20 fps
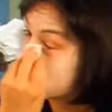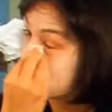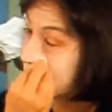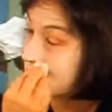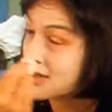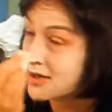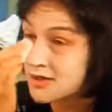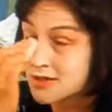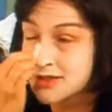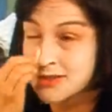of
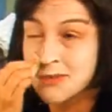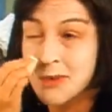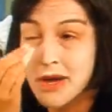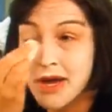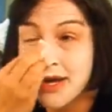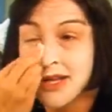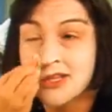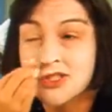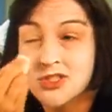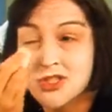singing in
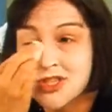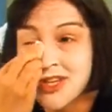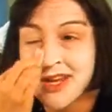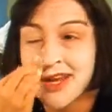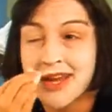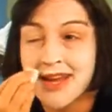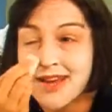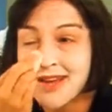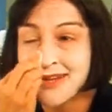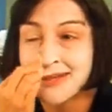Spanish
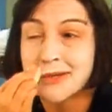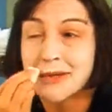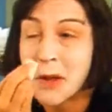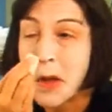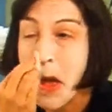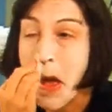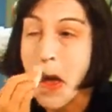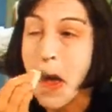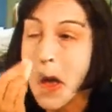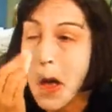and
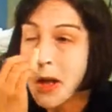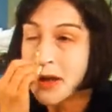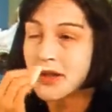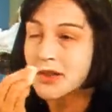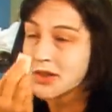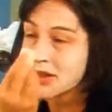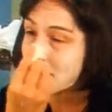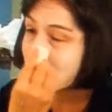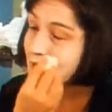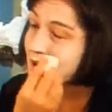
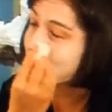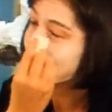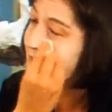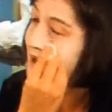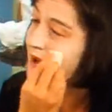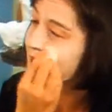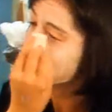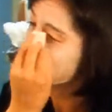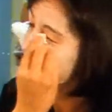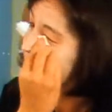
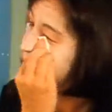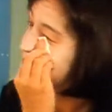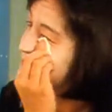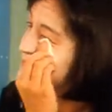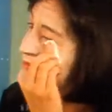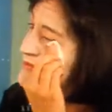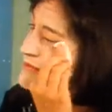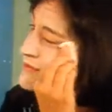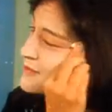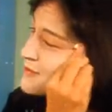learning
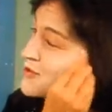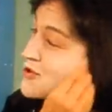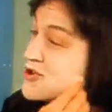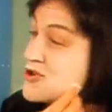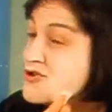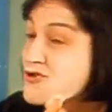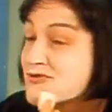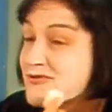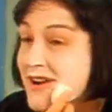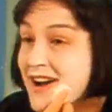
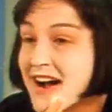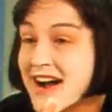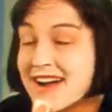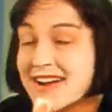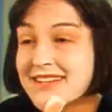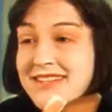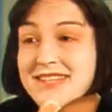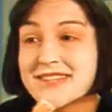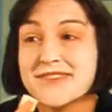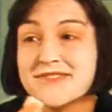new
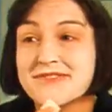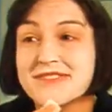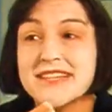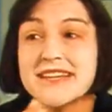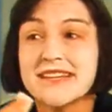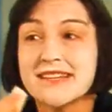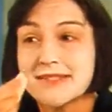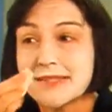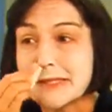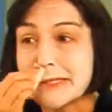kinds of
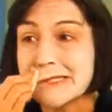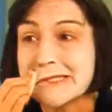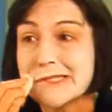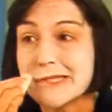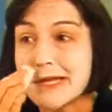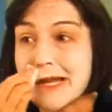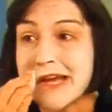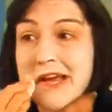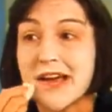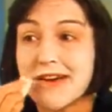dances
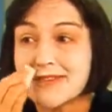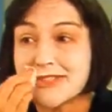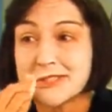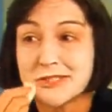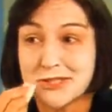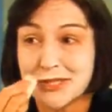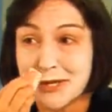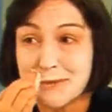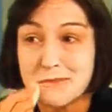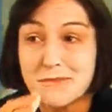that I
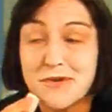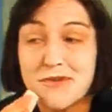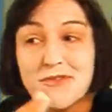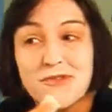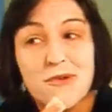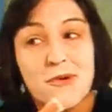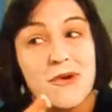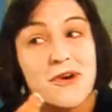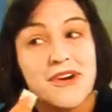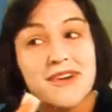haven't done
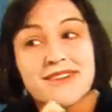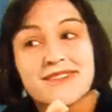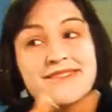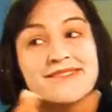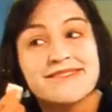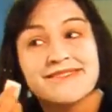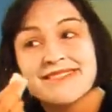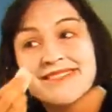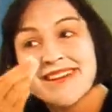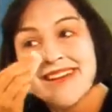before,
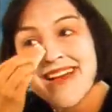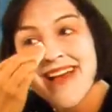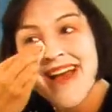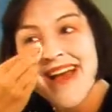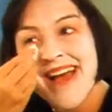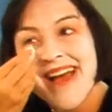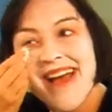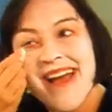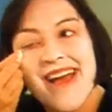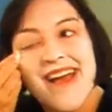
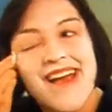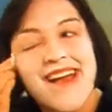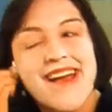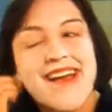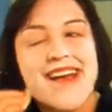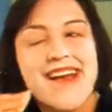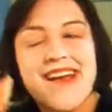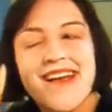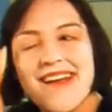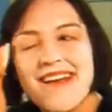
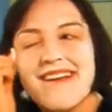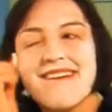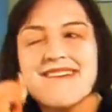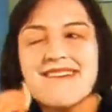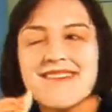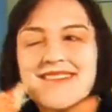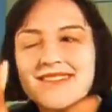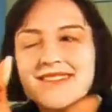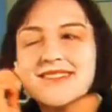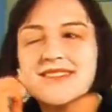
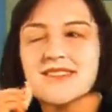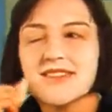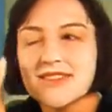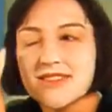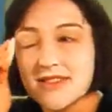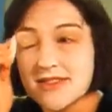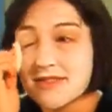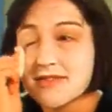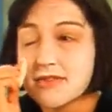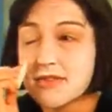
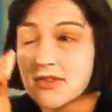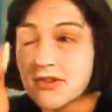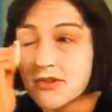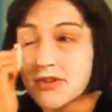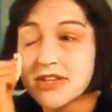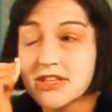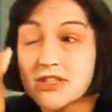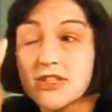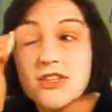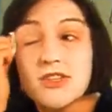and
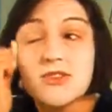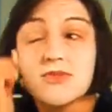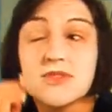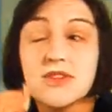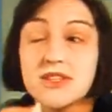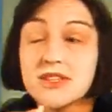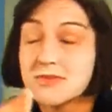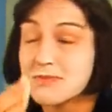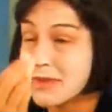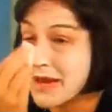learning to do
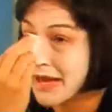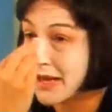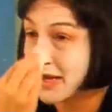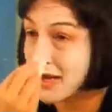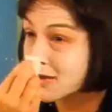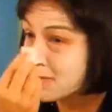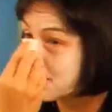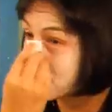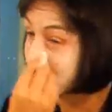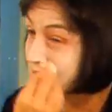this
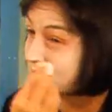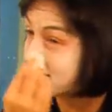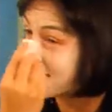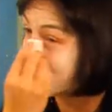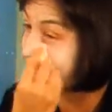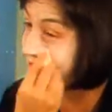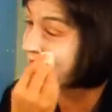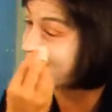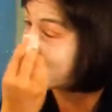makeup. I've